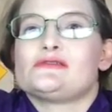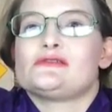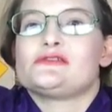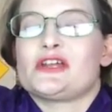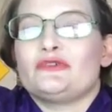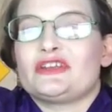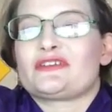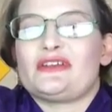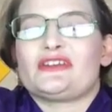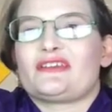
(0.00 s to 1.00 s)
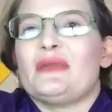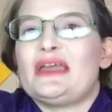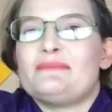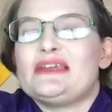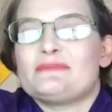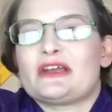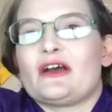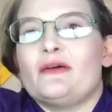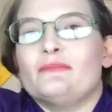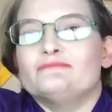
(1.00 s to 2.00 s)
Right. So it's maybe
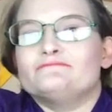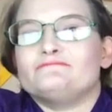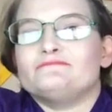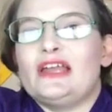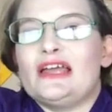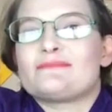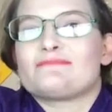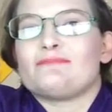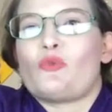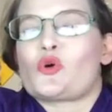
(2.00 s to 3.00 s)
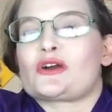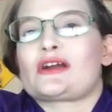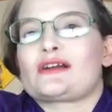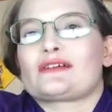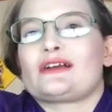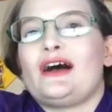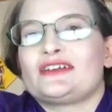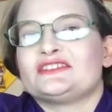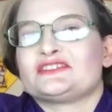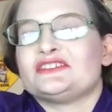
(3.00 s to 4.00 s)
become like more
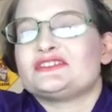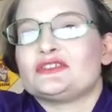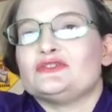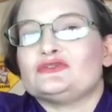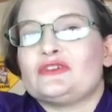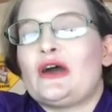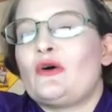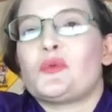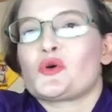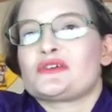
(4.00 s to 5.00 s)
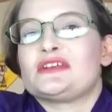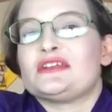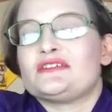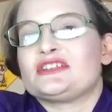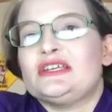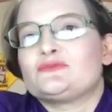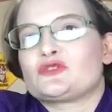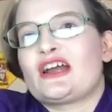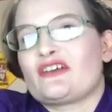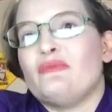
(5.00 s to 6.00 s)
cognizant of how important it is to keep
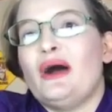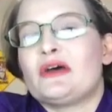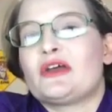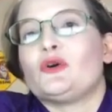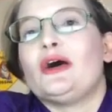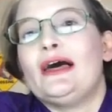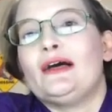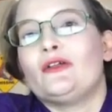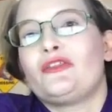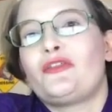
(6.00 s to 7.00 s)
track of my mental health.